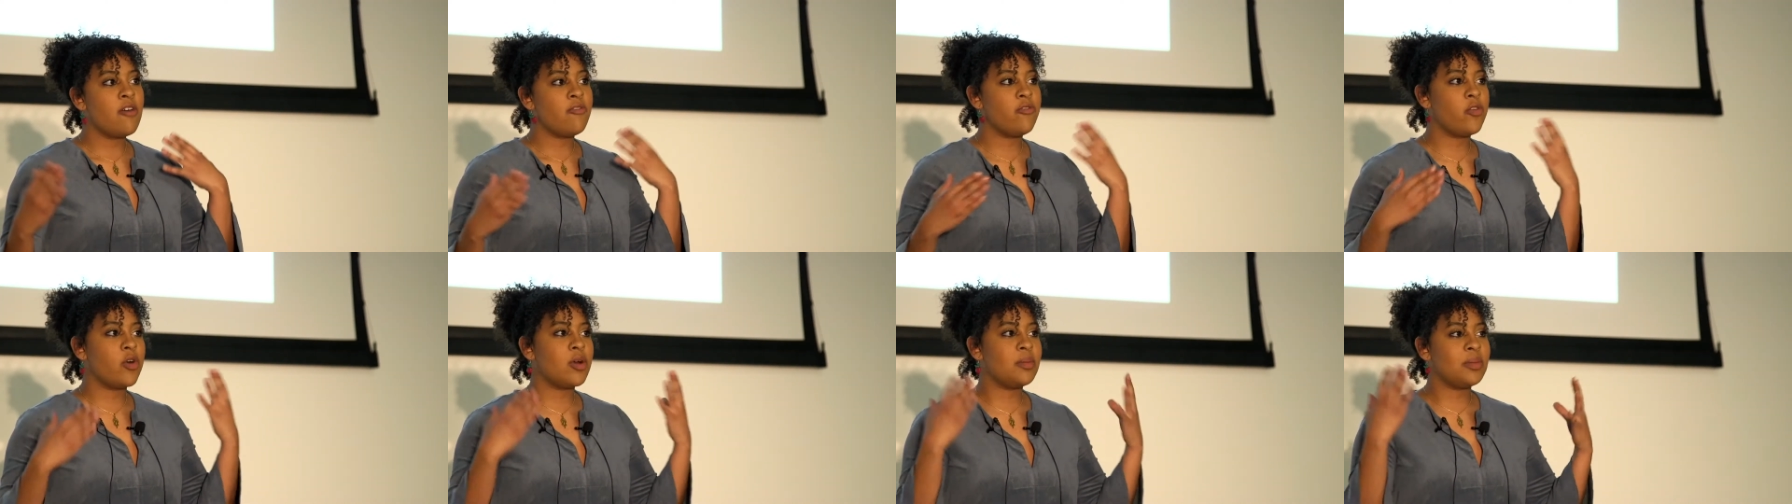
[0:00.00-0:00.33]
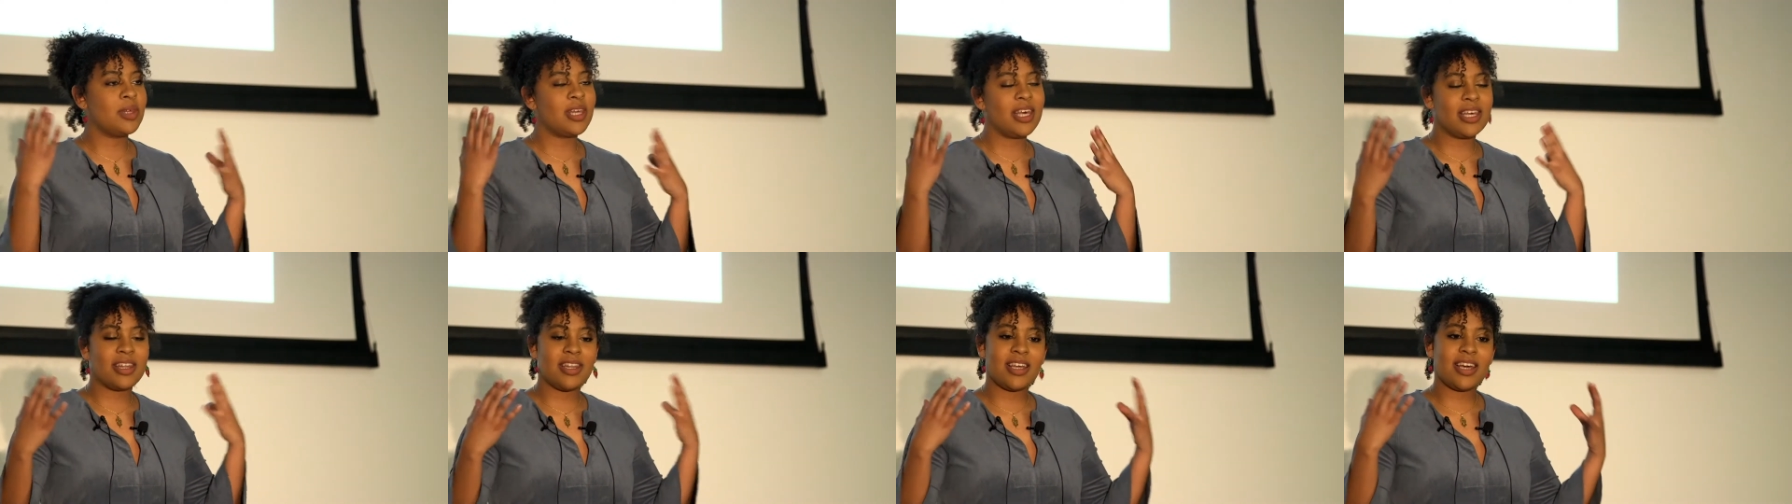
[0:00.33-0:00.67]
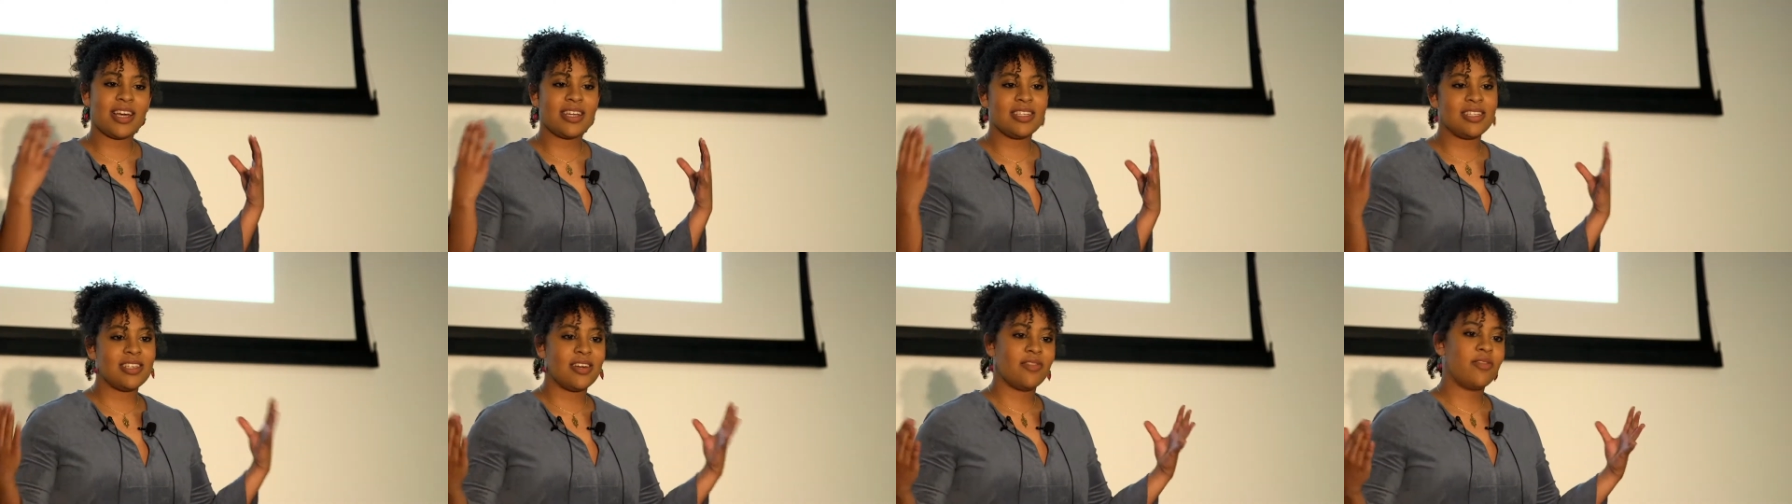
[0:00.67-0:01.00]
formulate
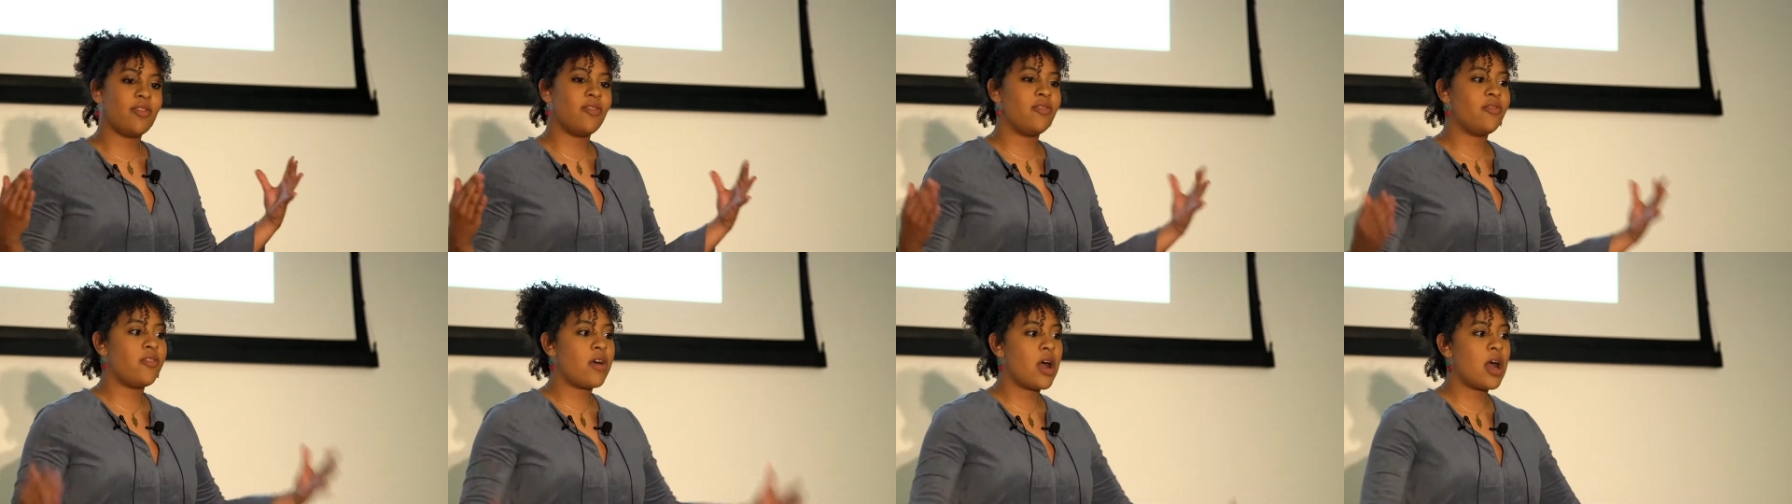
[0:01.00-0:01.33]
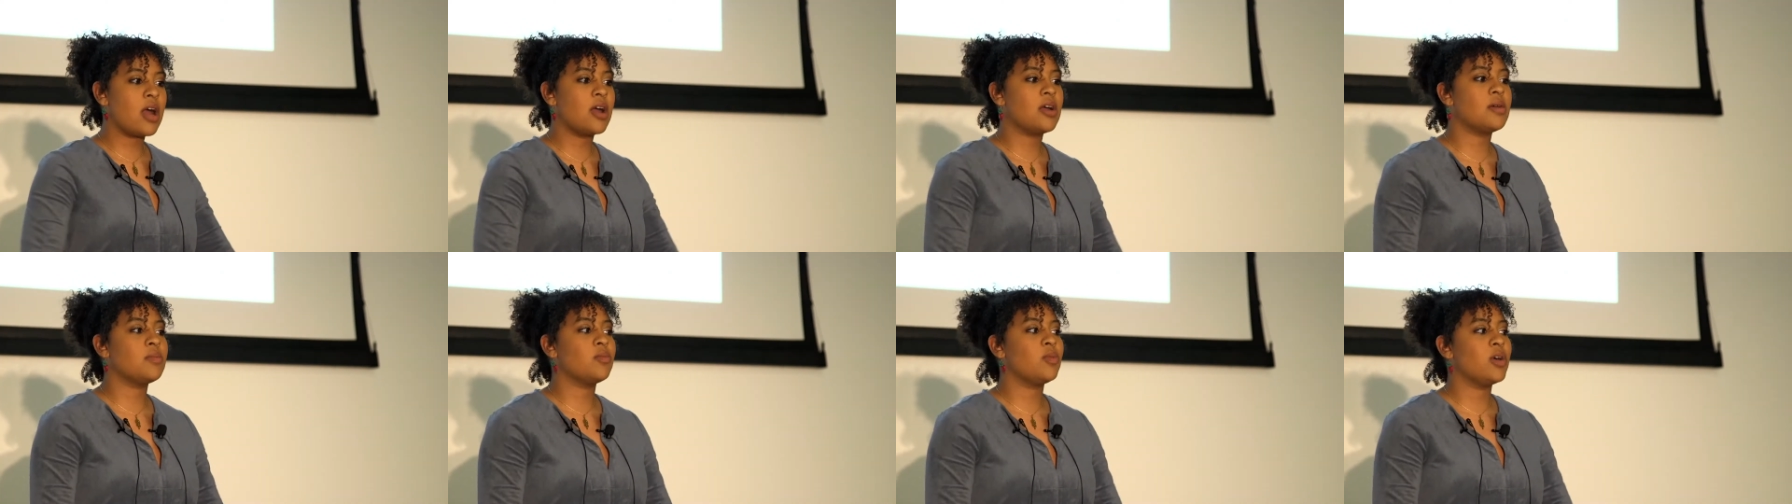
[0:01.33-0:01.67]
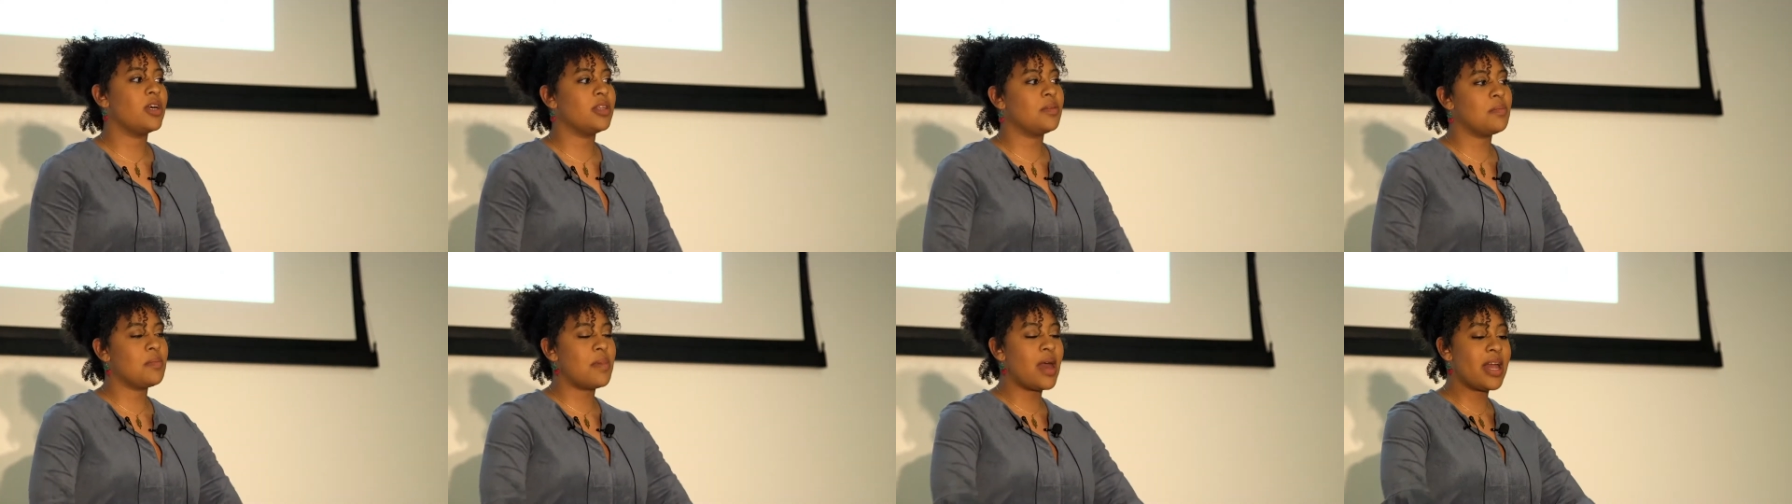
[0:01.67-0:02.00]
the idea of a farm
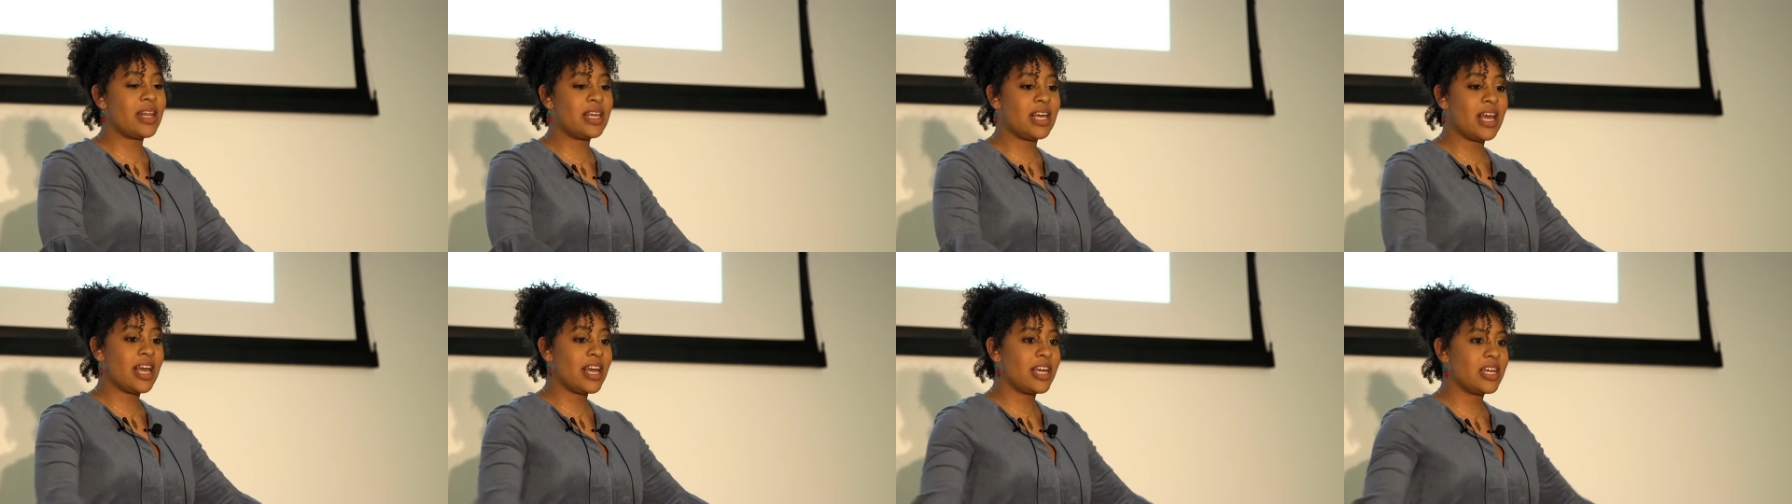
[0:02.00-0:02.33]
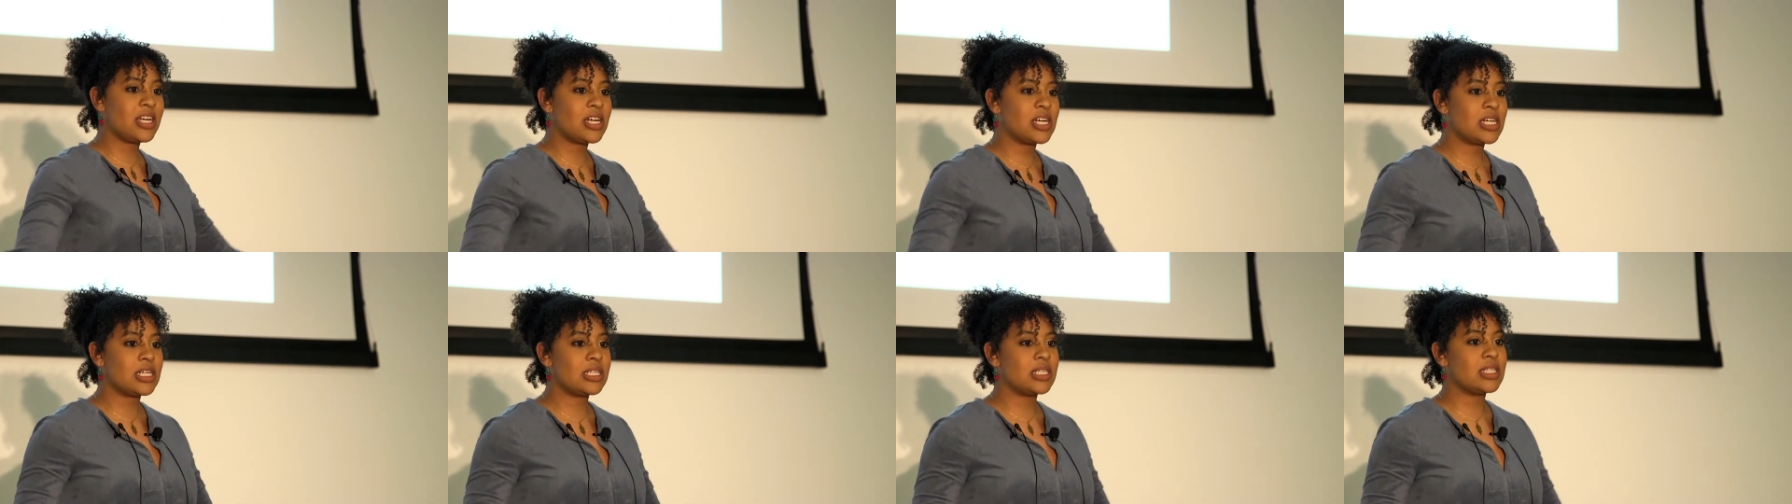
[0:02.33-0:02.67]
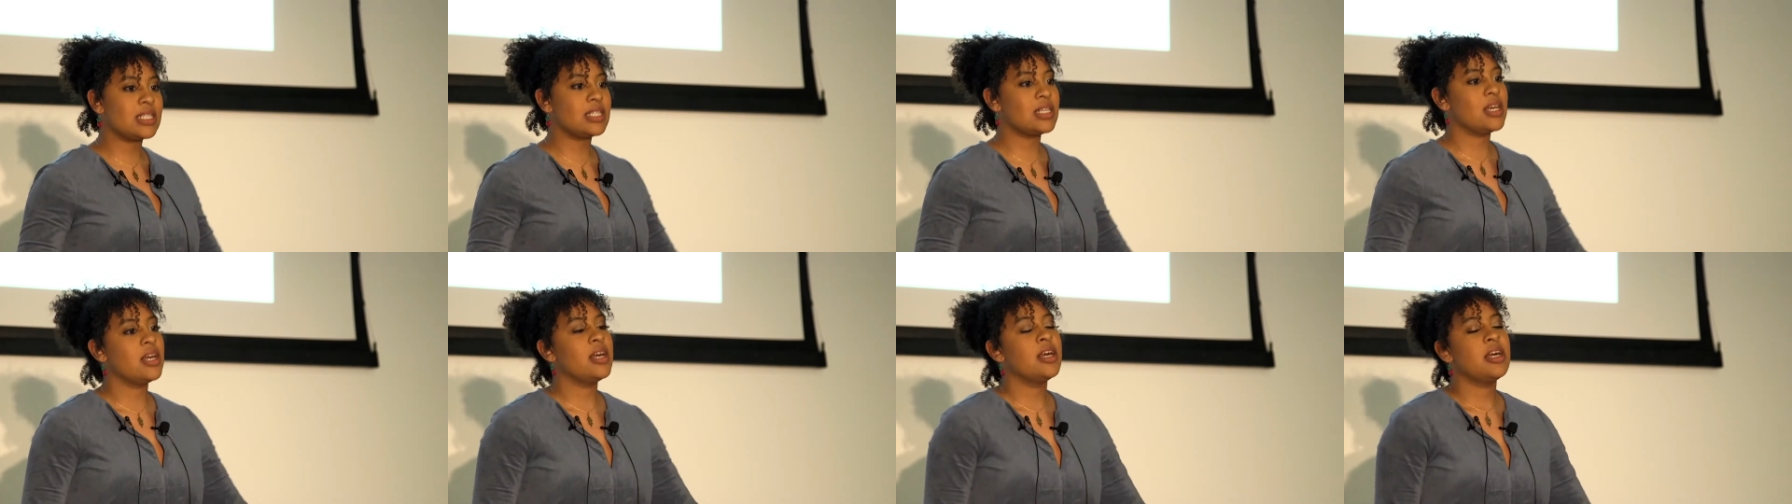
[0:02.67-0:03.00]
with many
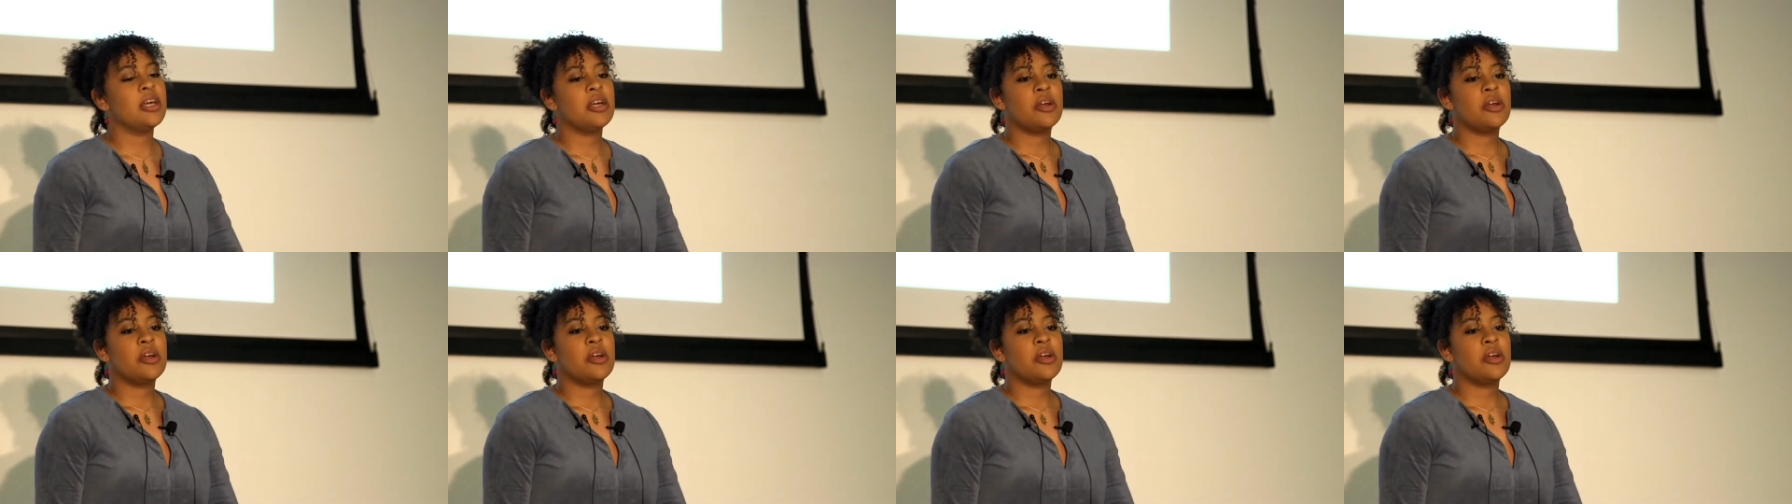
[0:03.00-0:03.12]
acres,